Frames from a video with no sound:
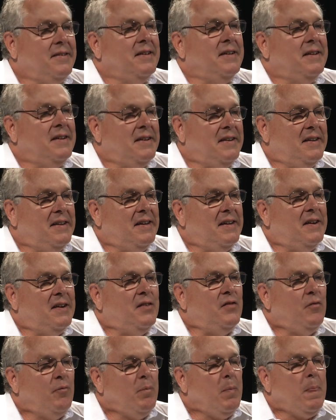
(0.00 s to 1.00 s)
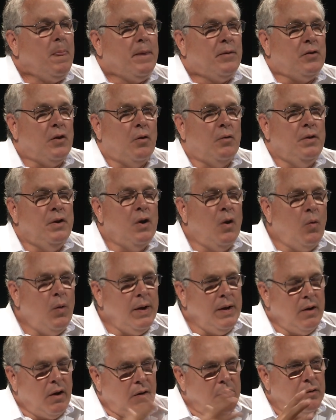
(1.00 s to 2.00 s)
And so
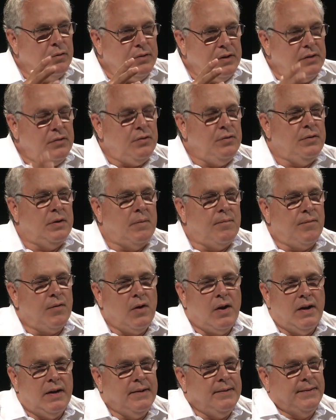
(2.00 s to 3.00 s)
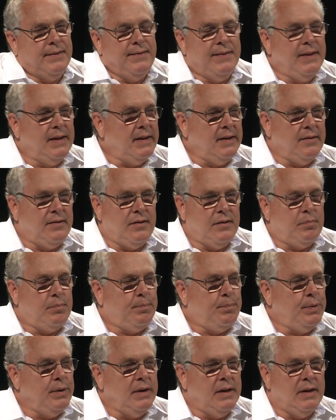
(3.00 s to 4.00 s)
knowing all those issues up front, then it's just
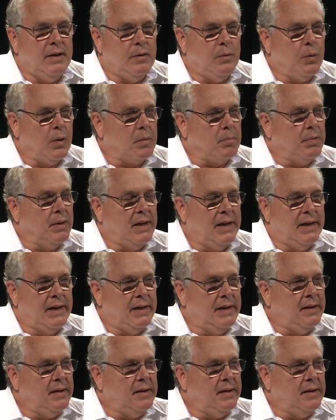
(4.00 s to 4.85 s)
putting it in a work plan